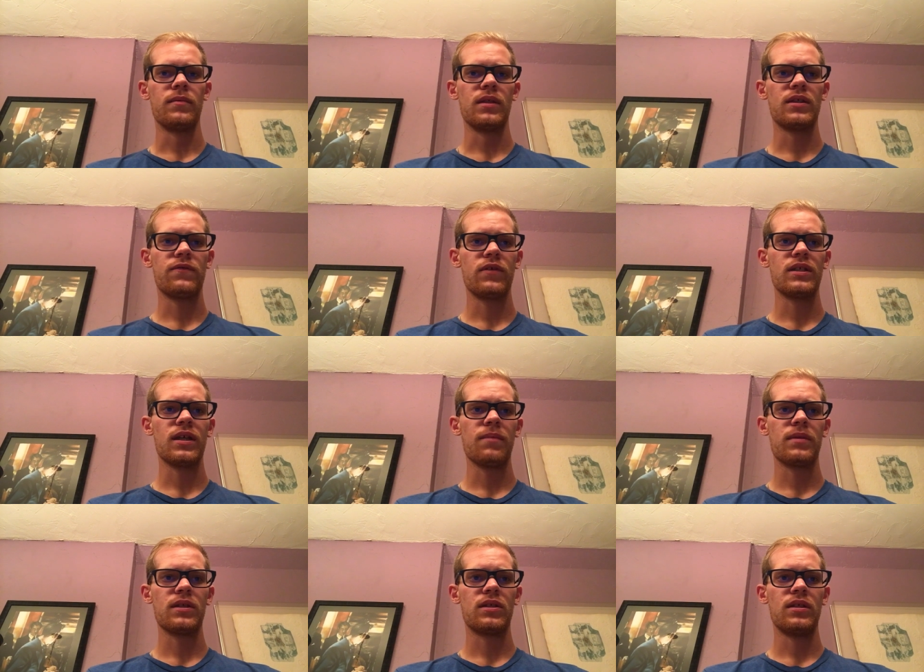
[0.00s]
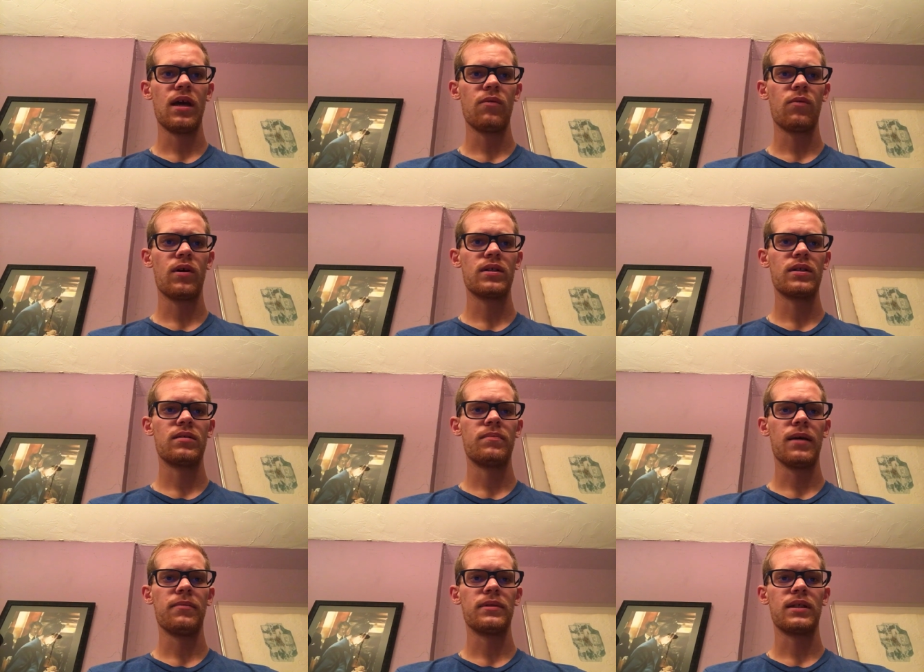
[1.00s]
This frees up the networks to
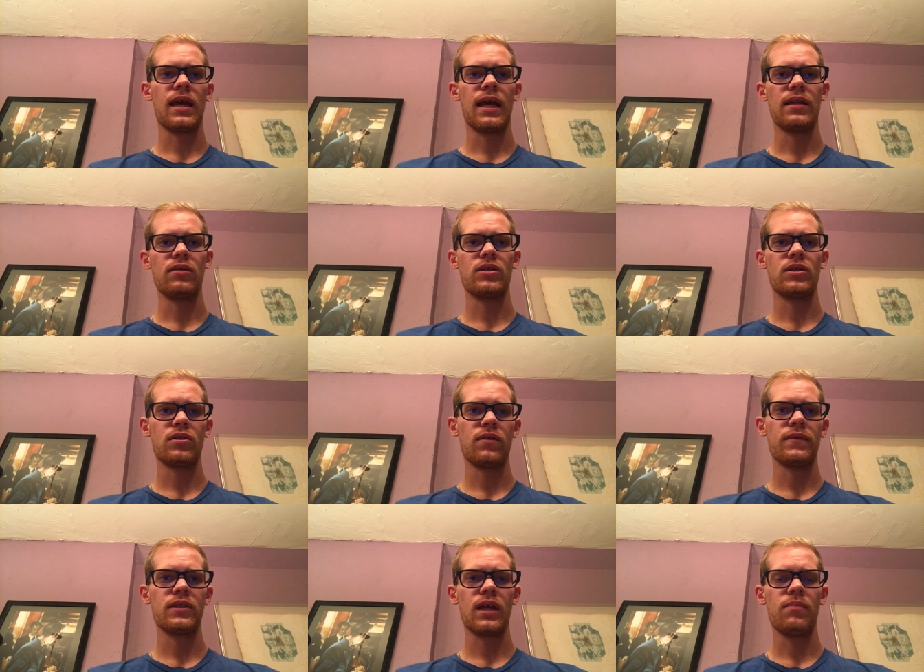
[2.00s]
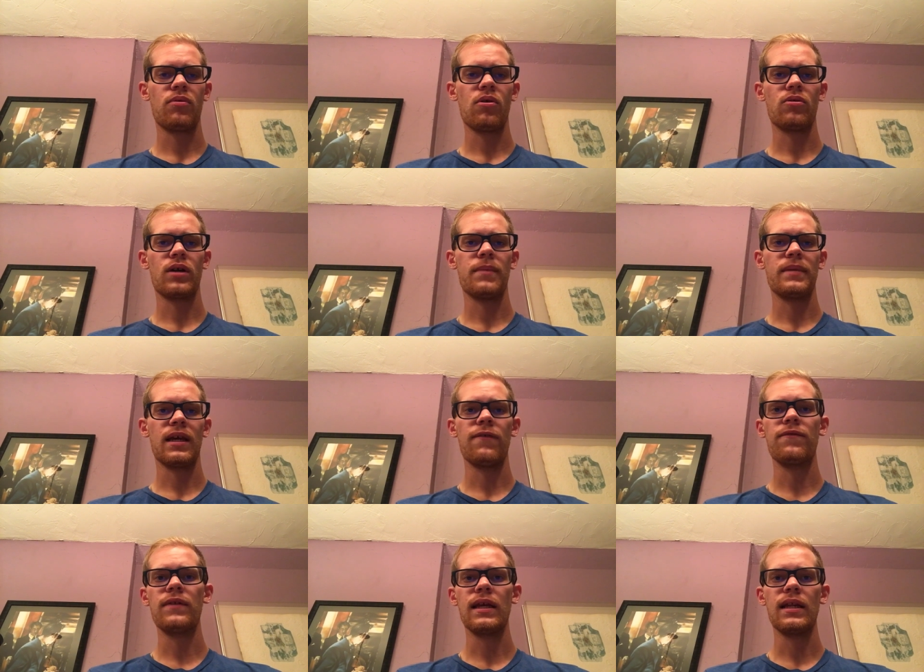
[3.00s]
be able to handle server side programming
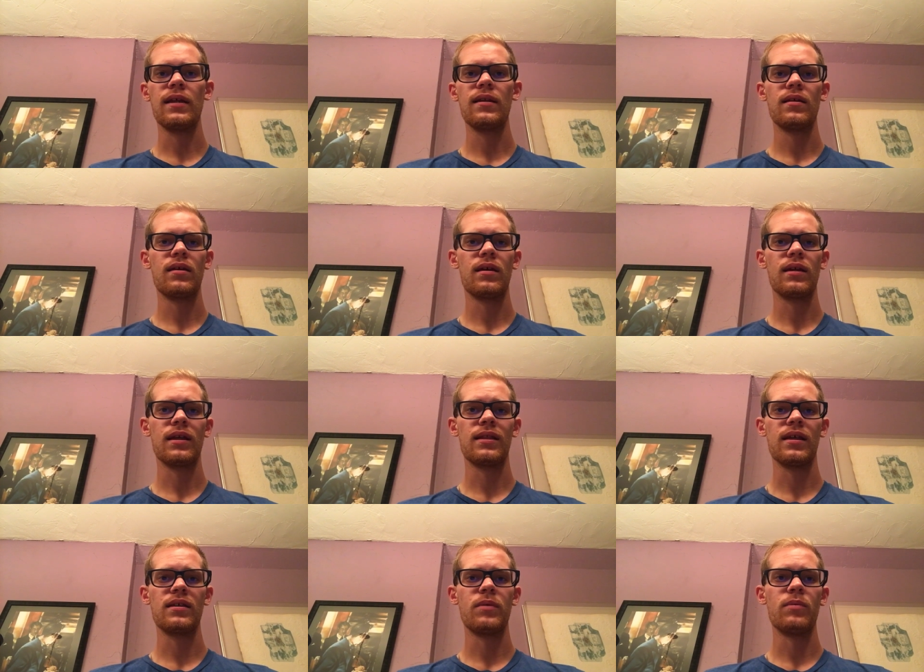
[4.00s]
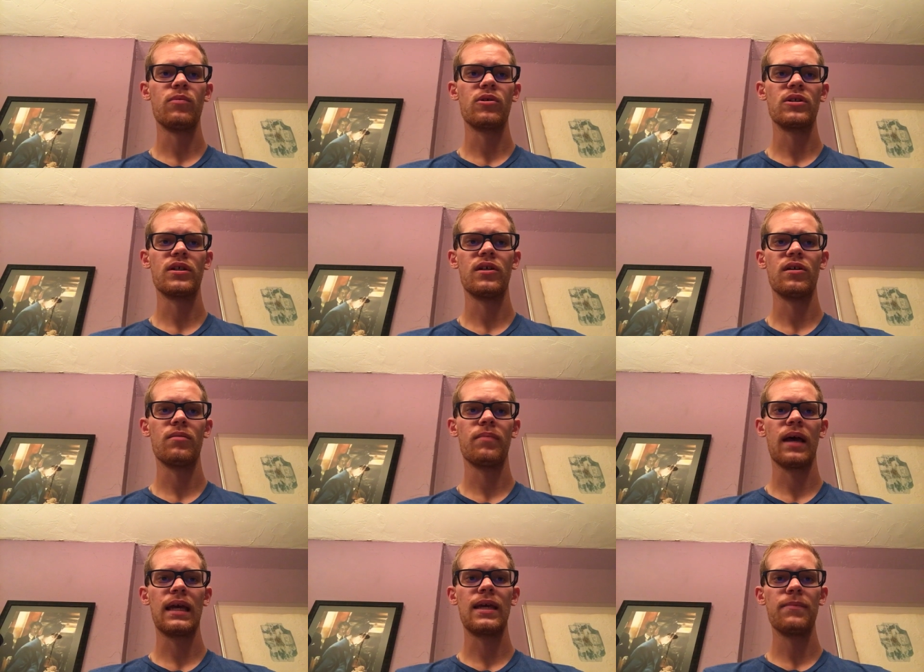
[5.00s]
if needed, and can thus be more secure
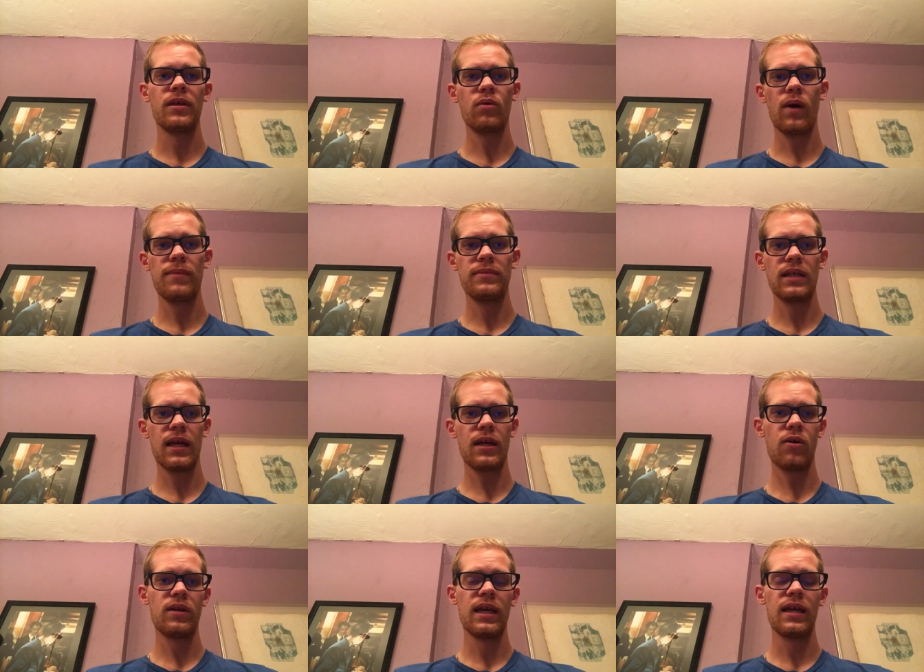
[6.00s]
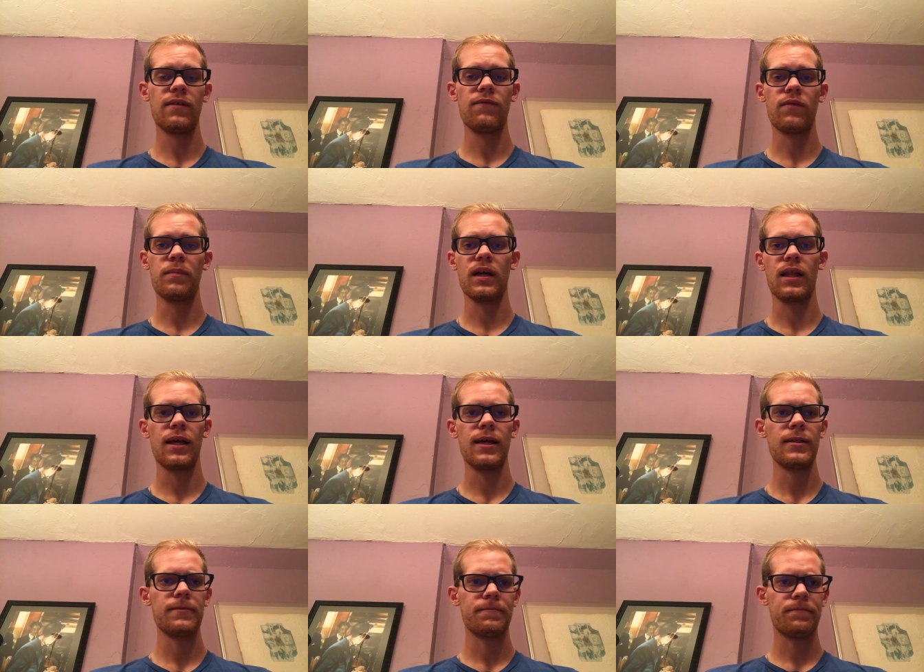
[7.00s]
by keeping the website code hidden from the client.